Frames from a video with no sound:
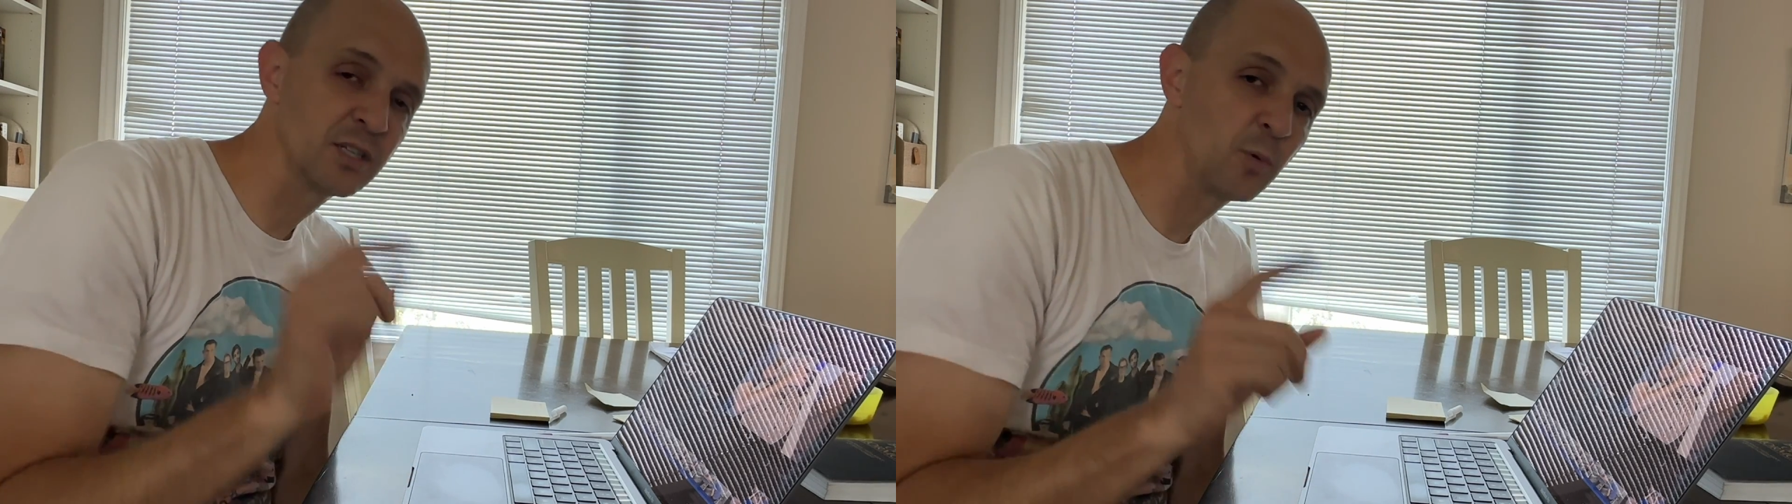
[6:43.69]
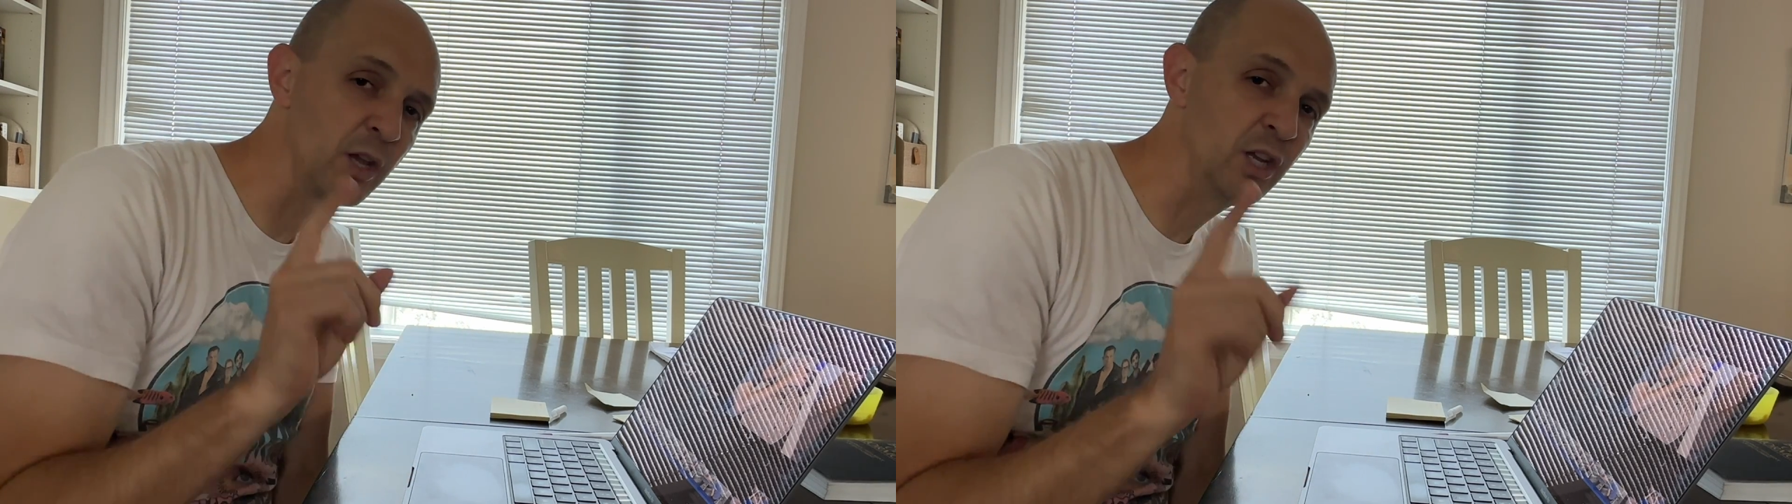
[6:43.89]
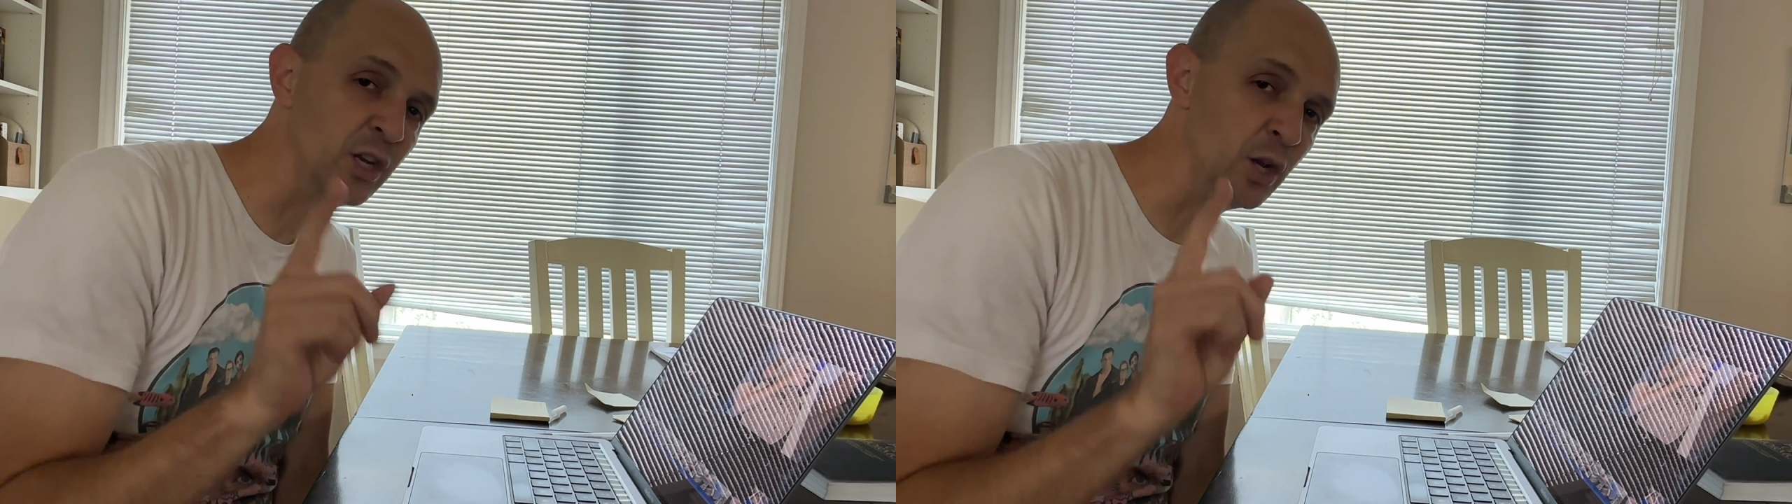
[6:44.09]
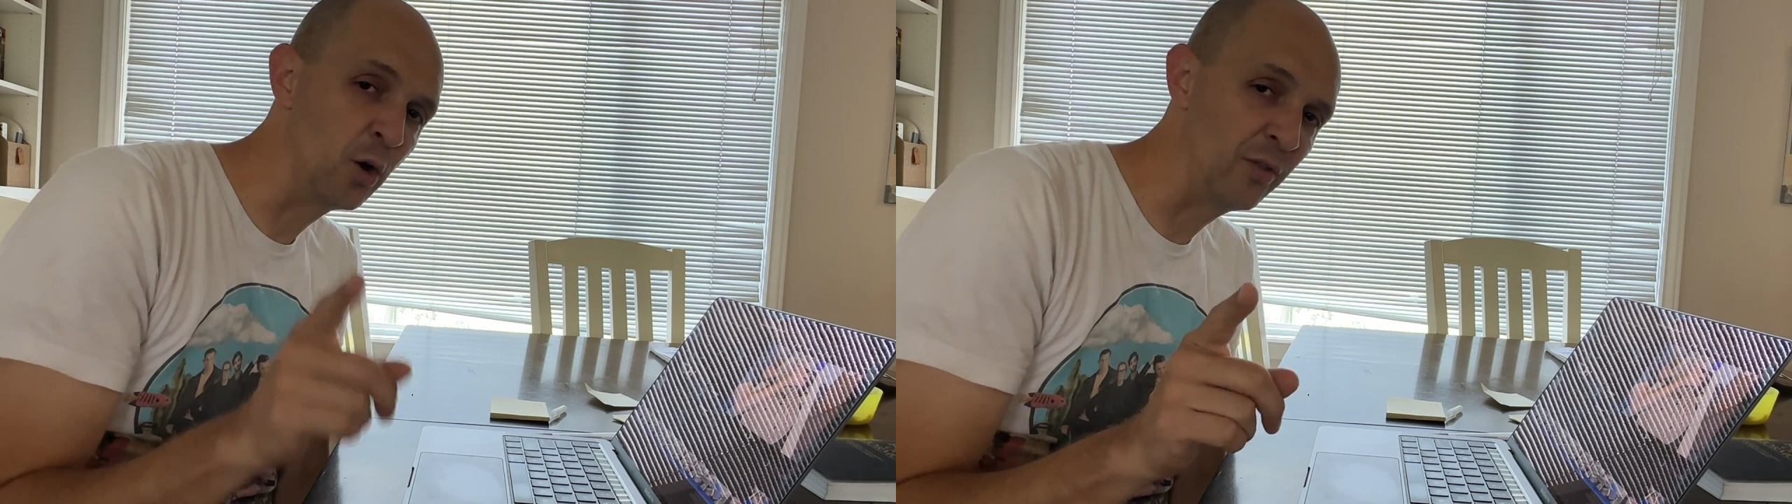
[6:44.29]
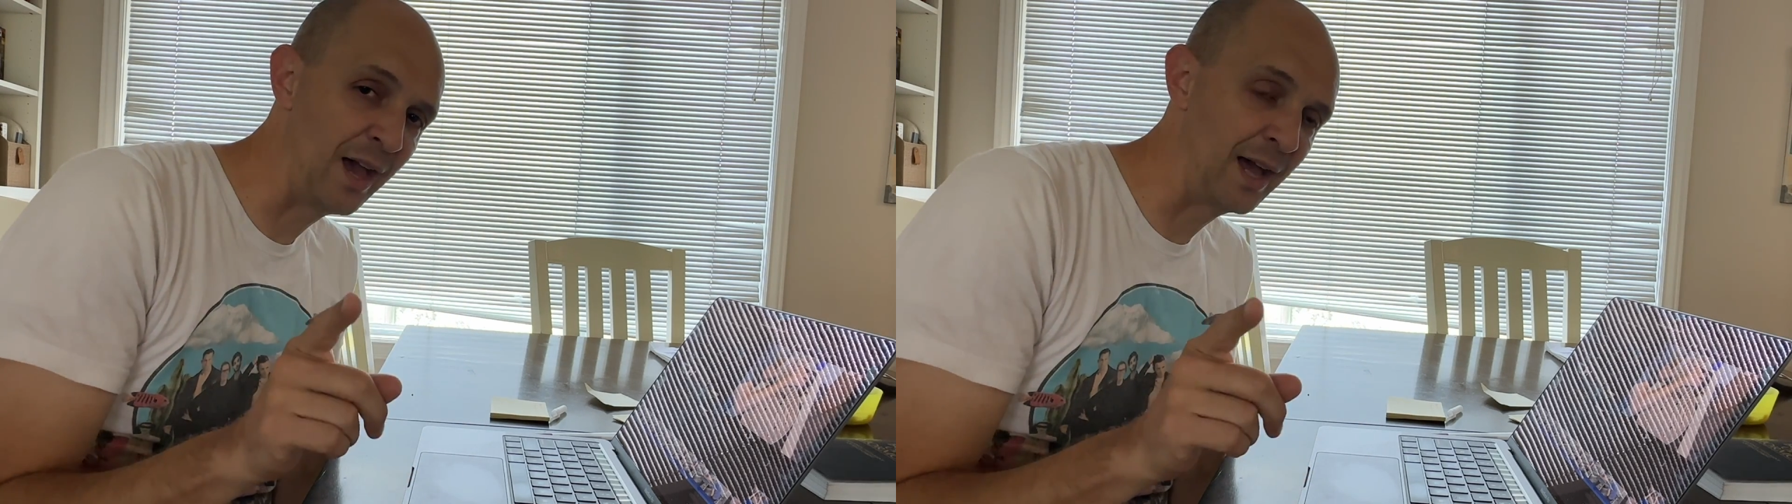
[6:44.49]
want you to know
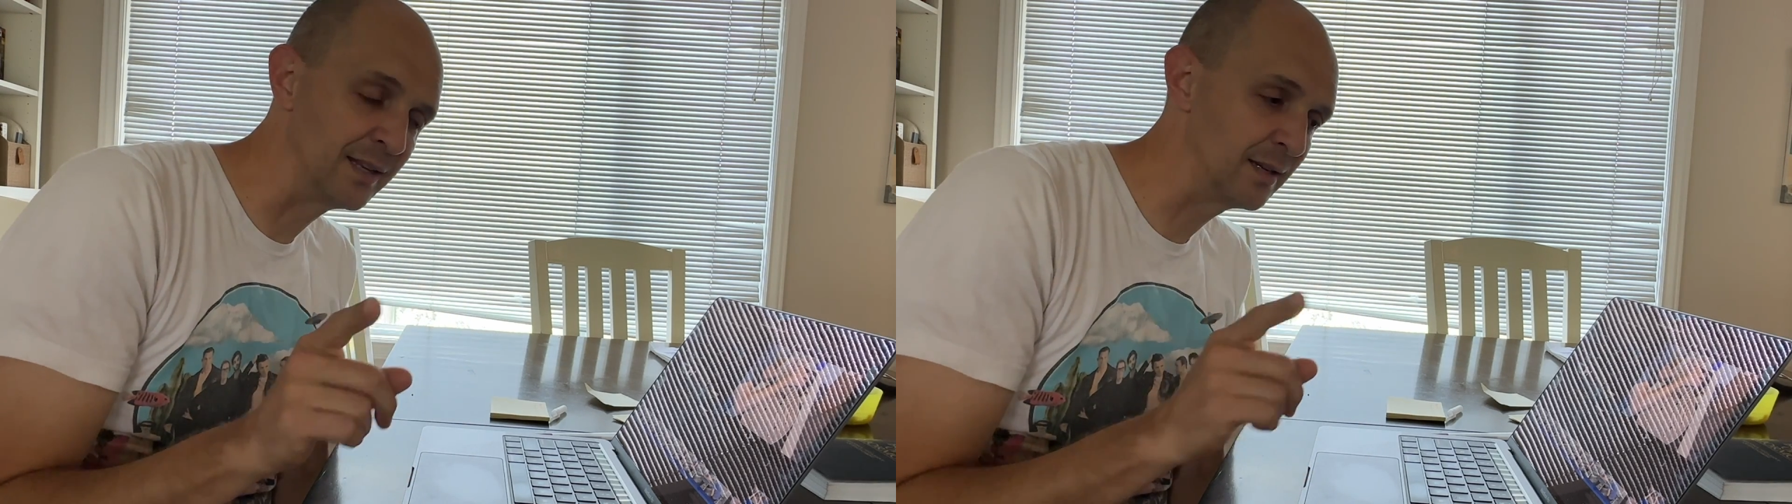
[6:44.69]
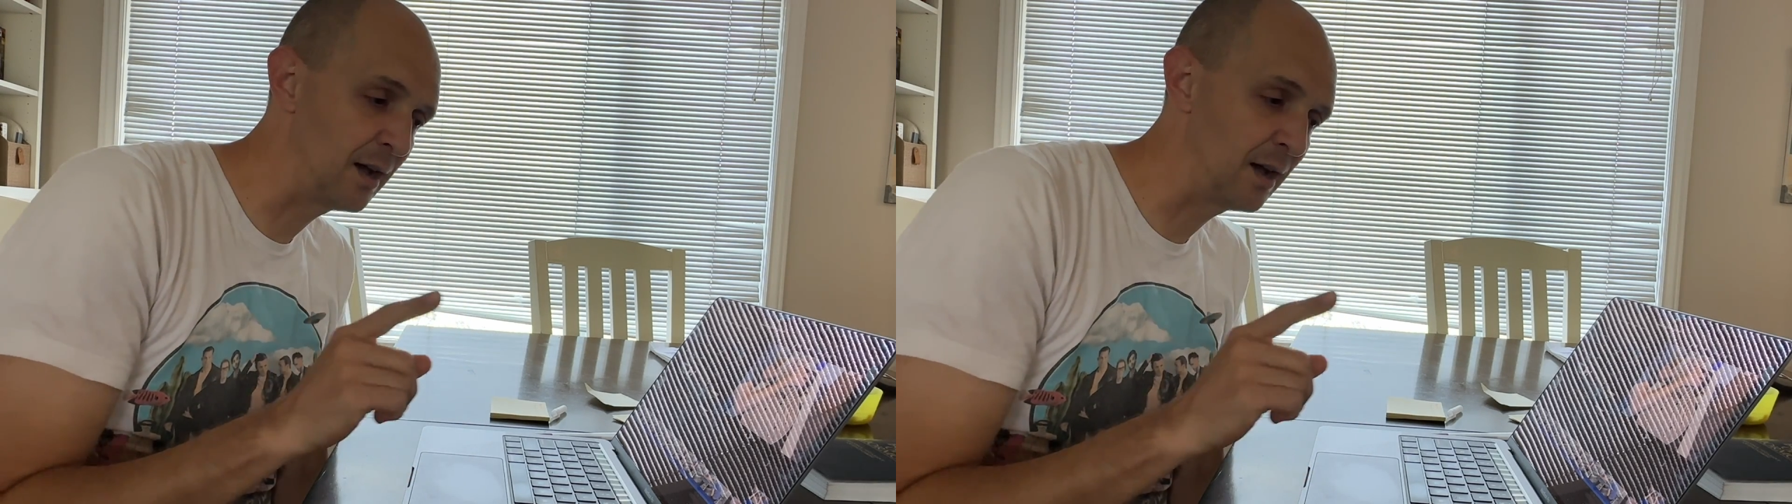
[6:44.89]
that